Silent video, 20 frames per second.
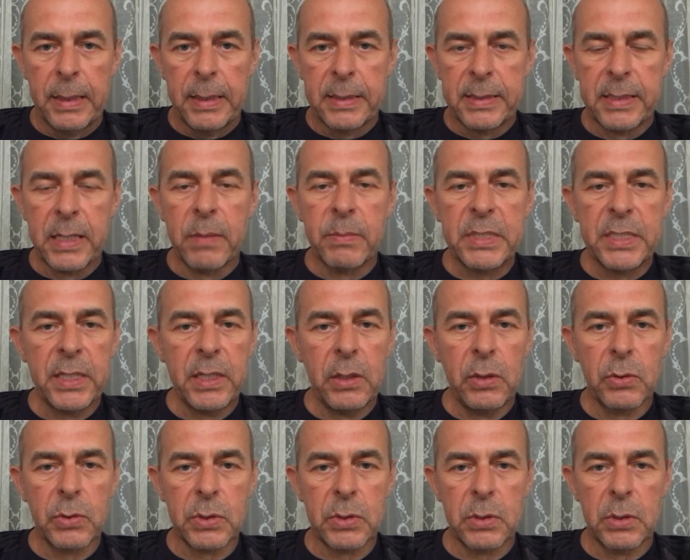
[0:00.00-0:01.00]
some
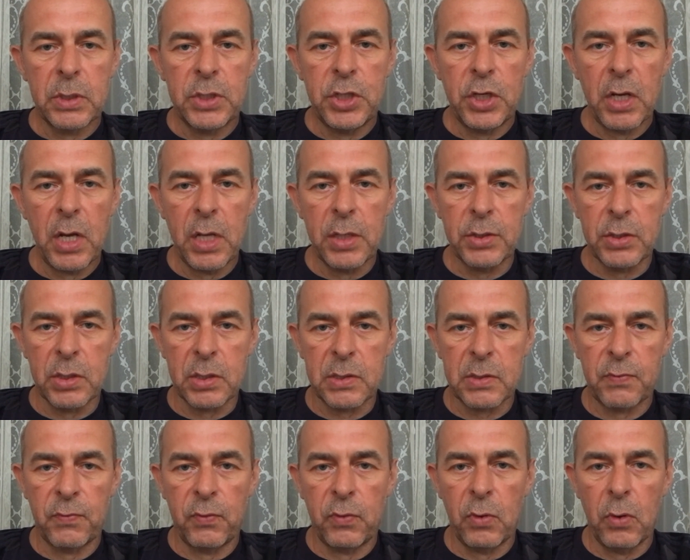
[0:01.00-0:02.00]
serious
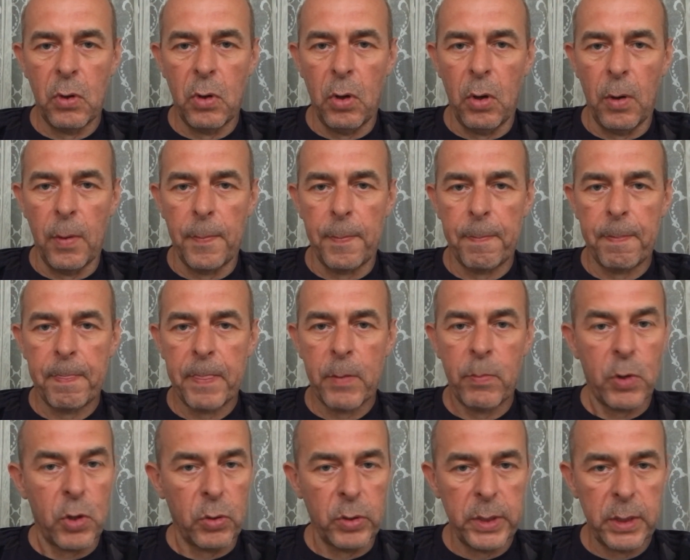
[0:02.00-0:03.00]
changes for
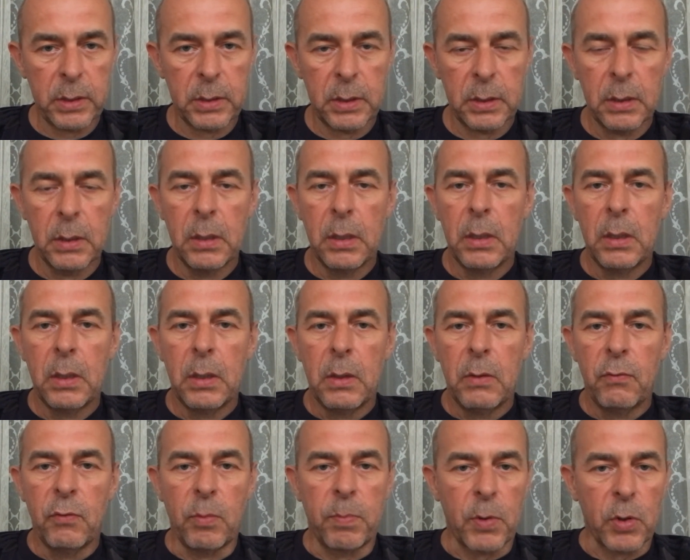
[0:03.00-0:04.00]

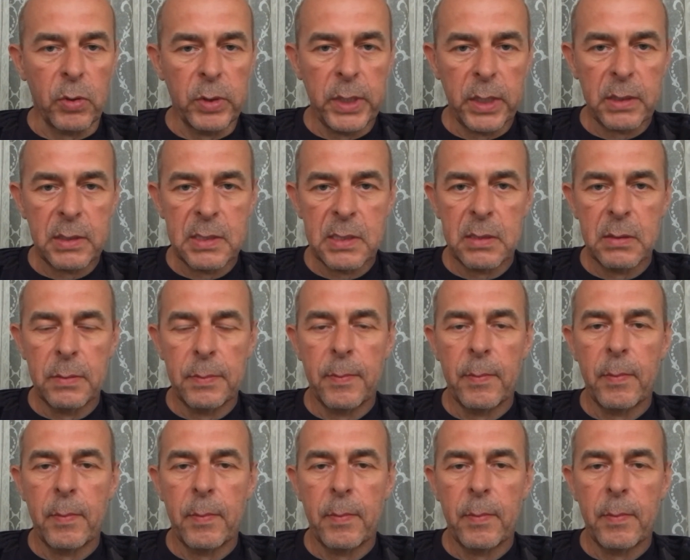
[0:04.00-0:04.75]
products,